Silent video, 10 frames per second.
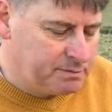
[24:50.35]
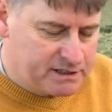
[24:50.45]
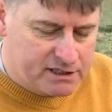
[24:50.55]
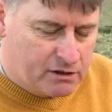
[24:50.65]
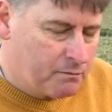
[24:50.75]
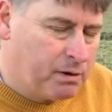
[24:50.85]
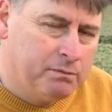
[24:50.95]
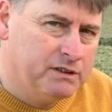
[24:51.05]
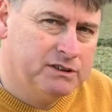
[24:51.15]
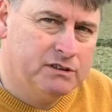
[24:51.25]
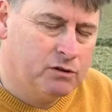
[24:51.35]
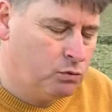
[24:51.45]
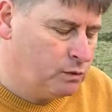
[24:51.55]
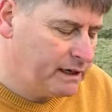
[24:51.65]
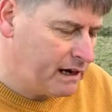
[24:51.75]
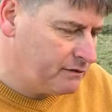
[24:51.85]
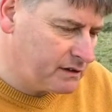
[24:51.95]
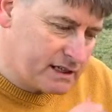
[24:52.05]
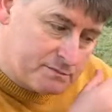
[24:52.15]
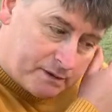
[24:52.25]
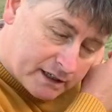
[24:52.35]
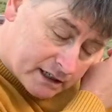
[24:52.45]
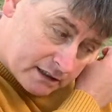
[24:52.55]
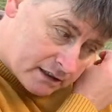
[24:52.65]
but just not published until way after this period.